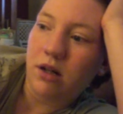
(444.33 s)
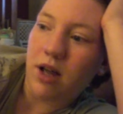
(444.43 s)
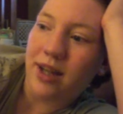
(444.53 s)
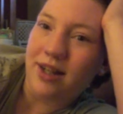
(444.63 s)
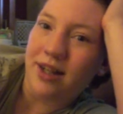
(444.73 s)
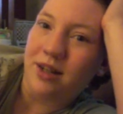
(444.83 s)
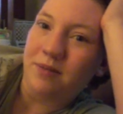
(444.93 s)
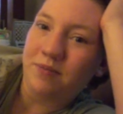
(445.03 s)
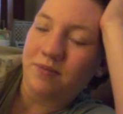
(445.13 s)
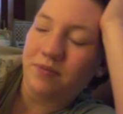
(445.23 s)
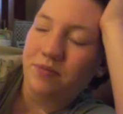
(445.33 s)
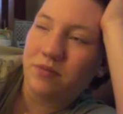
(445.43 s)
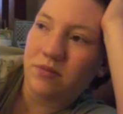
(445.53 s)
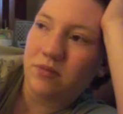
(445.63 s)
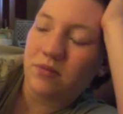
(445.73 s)
I ended up
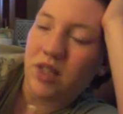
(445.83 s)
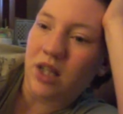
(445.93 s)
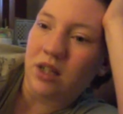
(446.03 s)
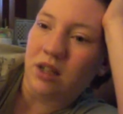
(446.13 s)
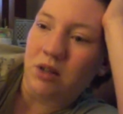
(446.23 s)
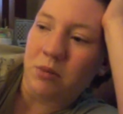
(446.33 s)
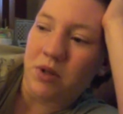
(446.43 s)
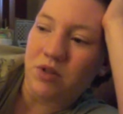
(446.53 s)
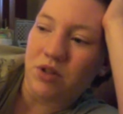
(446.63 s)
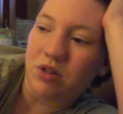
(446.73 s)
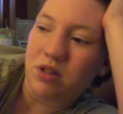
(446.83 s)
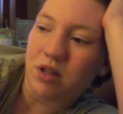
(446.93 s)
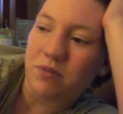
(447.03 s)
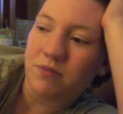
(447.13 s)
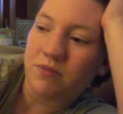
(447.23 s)
getting a little emotional,
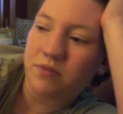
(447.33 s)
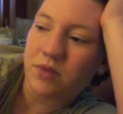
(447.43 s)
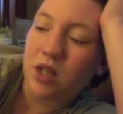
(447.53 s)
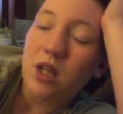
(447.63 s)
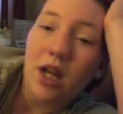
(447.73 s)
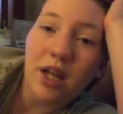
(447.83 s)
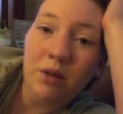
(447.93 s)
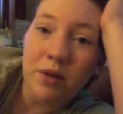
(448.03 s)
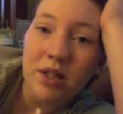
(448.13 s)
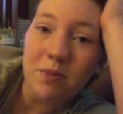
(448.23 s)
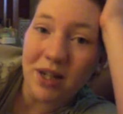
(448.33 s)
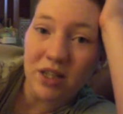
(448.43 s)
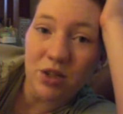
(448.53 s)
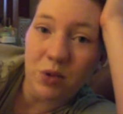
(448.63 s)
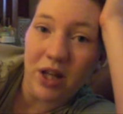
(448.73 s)
so. Anyways,
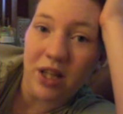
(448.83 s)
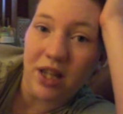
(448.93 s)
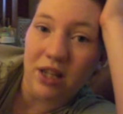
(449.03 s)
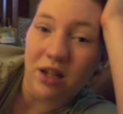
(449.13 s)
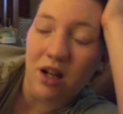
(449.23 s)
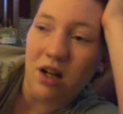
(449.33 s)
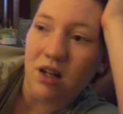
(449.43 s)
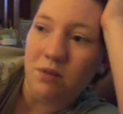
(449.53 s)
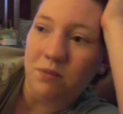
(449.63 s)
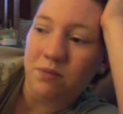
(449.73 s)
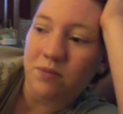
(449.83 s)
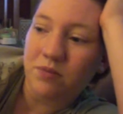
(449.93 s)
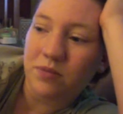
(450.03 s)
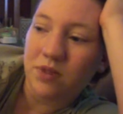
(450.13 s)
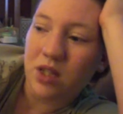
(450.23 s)
back to Twilight. Um,
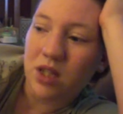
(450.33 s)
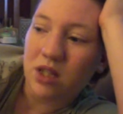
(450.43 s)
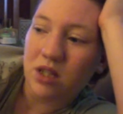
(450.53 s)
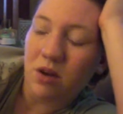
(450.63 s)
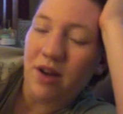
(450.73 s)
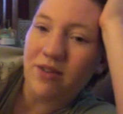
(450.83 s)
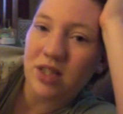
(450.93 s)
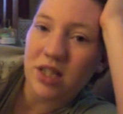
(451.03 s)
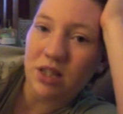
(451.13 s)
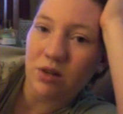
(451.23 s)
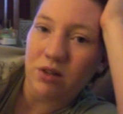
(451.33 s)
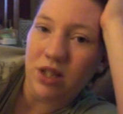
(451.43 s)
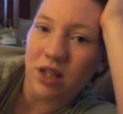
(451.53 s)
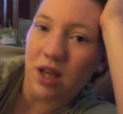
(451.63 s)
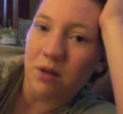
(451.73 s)
so I haven't seen the whole
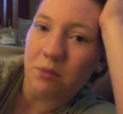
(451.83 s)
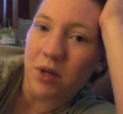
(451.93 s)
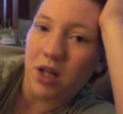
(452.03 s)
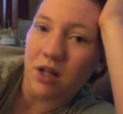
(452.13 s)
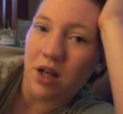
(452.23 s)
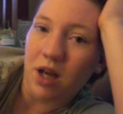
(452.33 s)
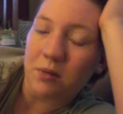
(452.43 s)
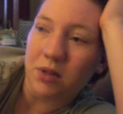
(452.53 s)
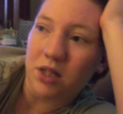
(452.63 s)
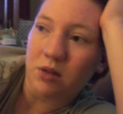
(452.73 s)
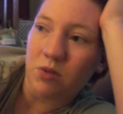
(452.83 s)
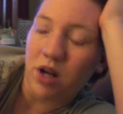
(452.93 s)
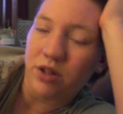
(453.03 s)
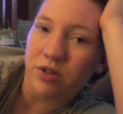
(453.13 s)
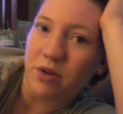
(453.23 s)
thing yet, but I'm going to
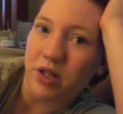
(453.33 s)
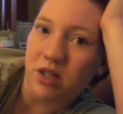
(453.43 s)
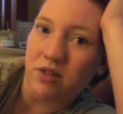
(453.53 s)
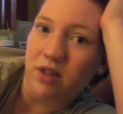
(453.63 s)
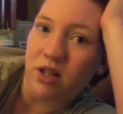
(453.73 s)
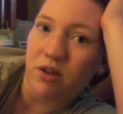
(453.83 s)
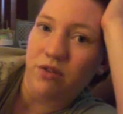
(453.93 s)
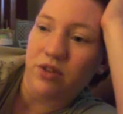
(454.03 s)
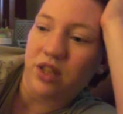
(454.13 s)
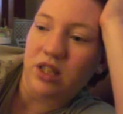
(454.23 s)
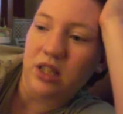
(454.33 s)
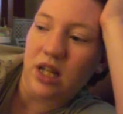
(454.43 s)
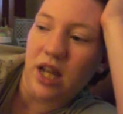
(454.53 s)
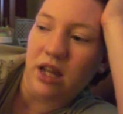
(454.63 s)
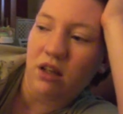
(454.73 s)
watch the rest of it, hopefully
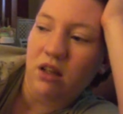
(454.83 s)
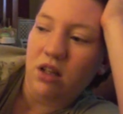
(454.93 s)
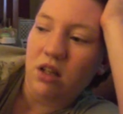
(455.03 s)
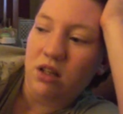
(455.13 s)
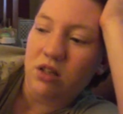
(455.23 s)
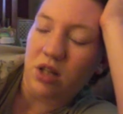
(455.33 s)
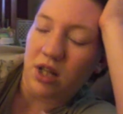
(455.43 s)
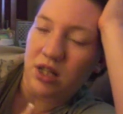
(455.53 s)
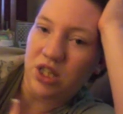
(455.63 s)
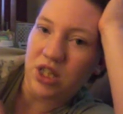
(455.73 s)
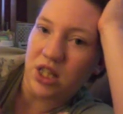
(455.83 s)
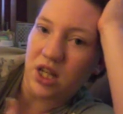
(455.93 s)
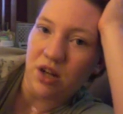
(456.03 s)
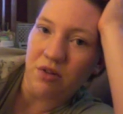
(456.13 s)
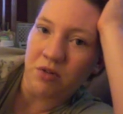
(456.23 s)
today, so I can just
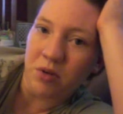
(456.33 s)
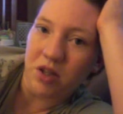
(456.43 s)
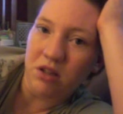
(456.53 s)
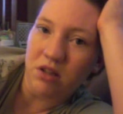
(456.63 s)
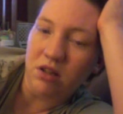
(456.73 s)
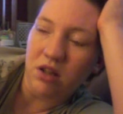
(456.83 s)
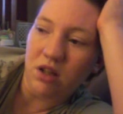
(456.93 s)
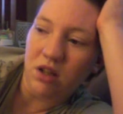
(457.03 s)
get it over with.